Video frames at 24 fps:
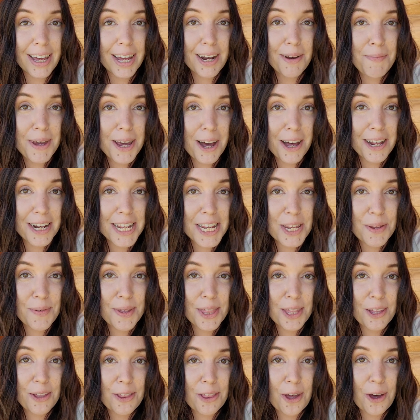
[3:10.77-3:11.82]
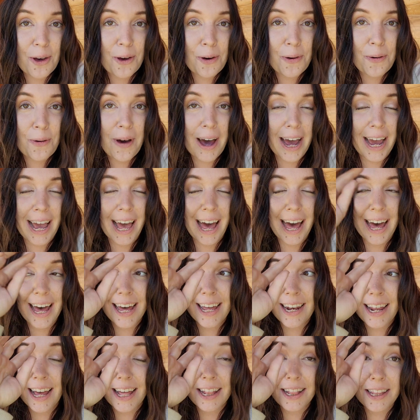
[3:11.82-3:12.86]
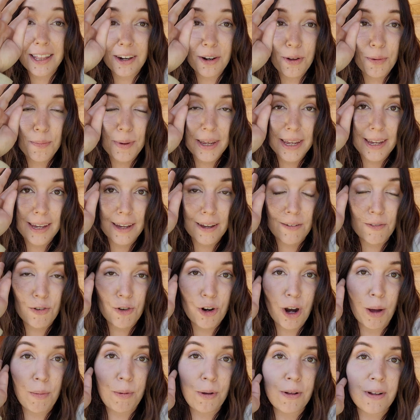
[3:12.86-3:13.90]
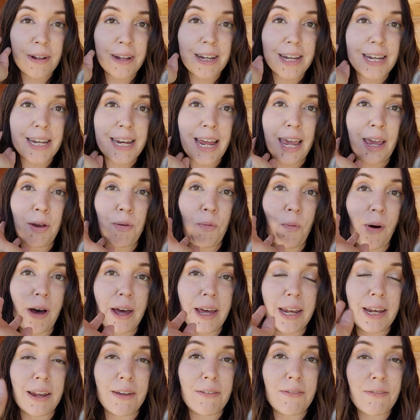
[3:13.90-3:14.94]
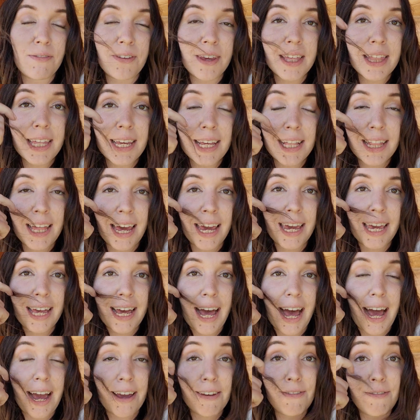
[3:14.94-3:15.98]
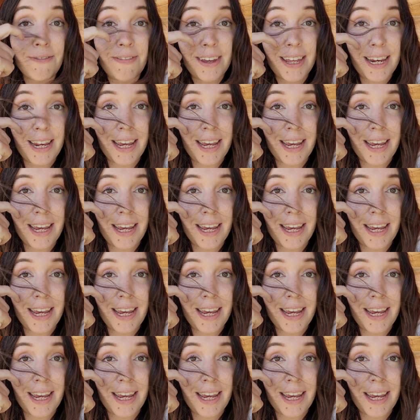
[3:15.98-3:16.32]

gotta be honest with you though, I had a little bit of trouble day one feeling like I fit